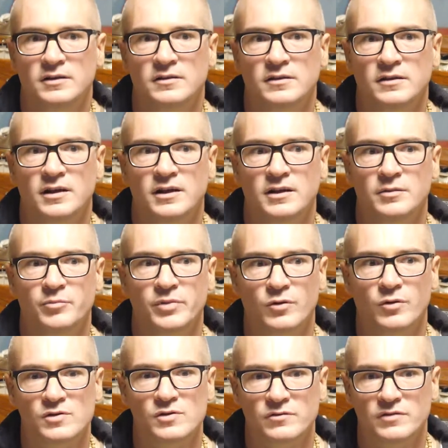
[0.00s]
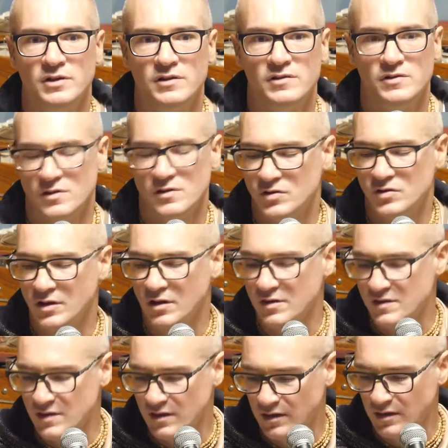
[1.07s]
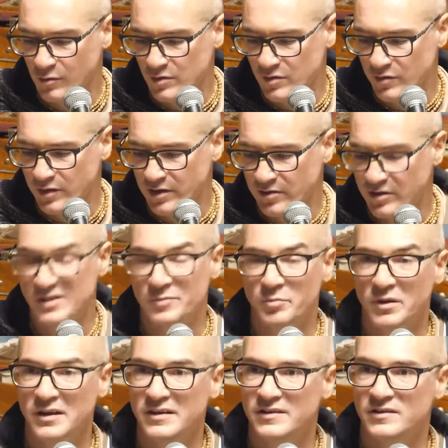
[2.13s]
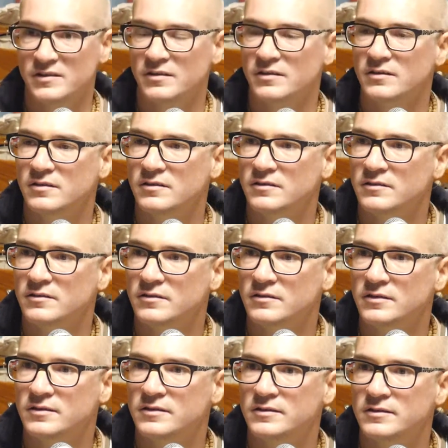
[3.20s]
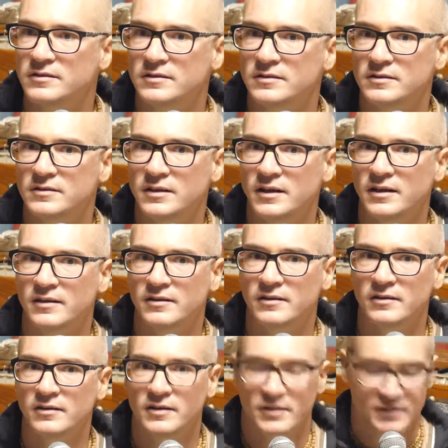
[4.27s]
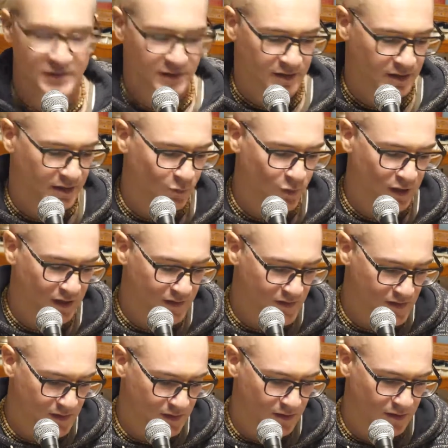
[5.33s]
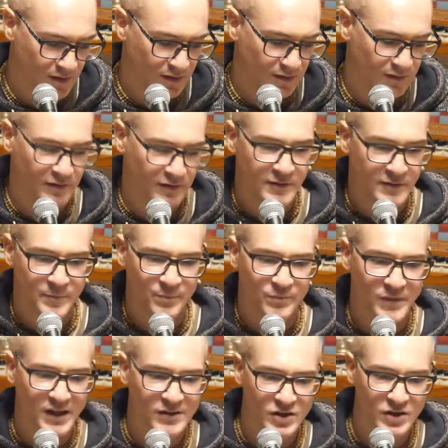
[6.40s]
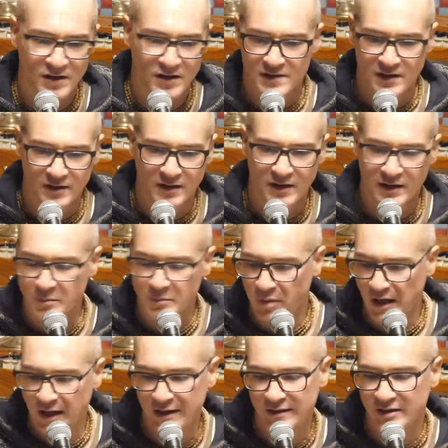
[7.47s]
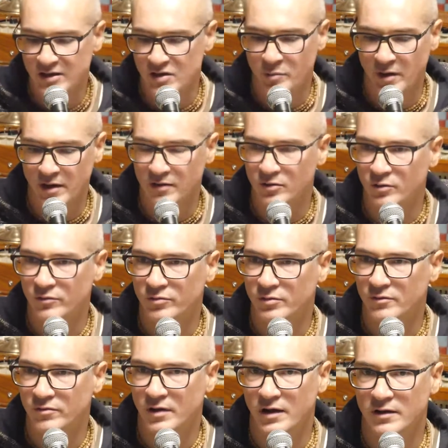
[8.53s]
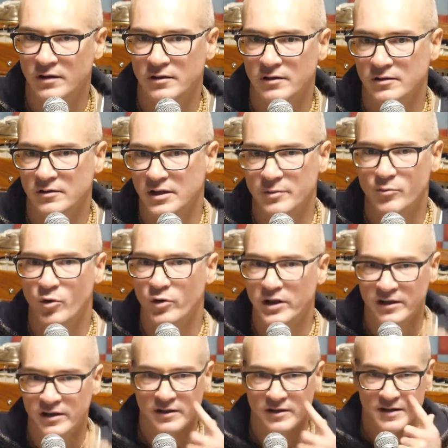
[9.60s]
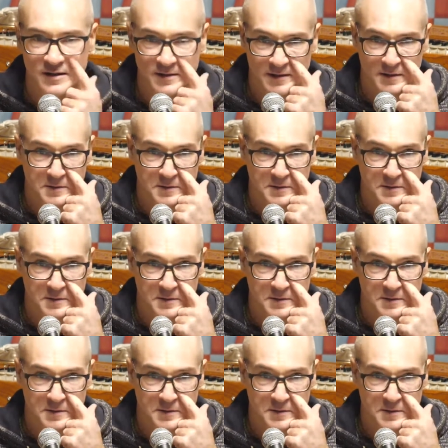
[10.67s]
And because of this, Jarasandha was very displeased. And we can see that Jarasandha, he played this part of like demonic king.